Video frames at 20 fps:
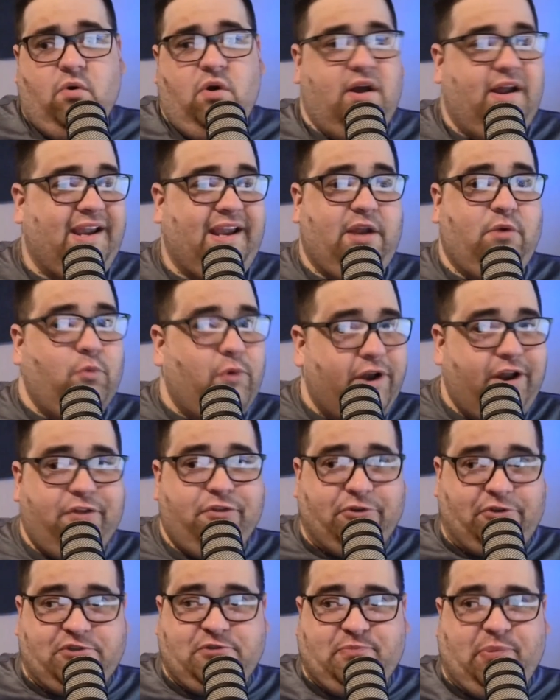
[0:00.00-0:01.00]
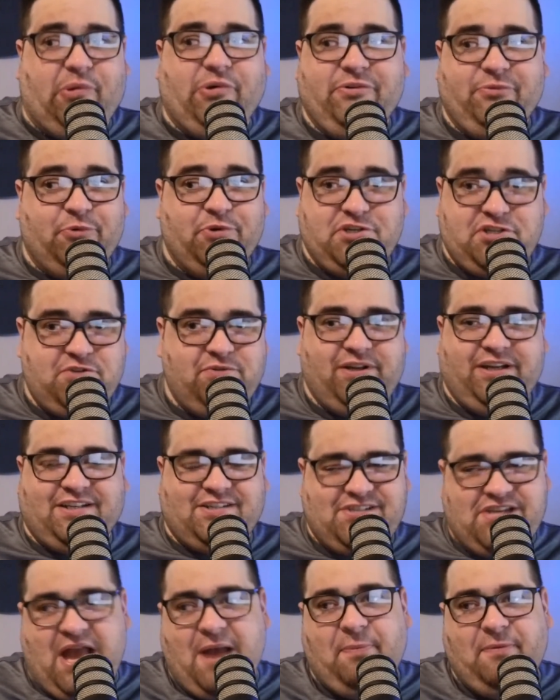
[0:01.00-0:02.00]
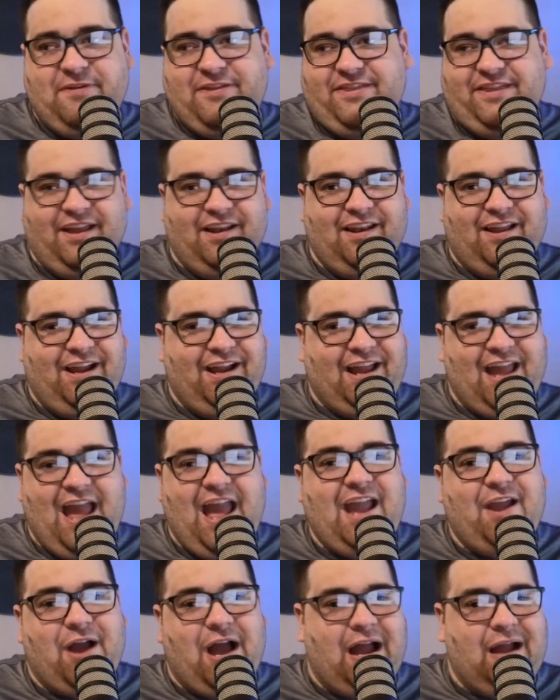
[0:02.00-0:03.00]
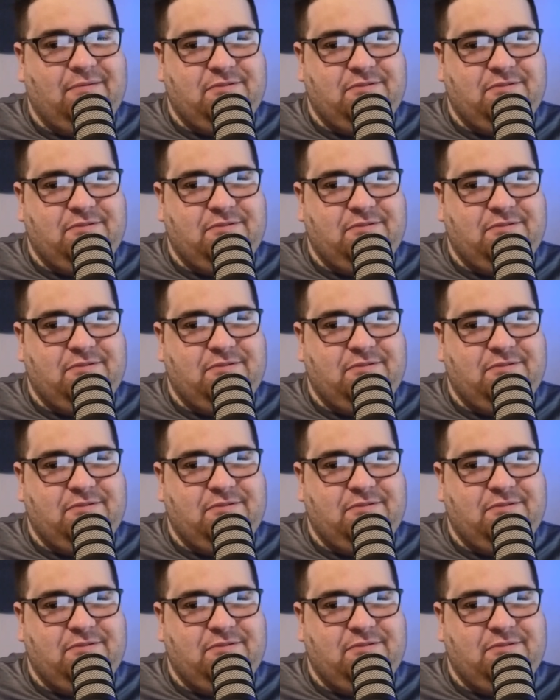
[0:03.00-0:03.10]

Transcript: in what other sport would you accept that, like, hey,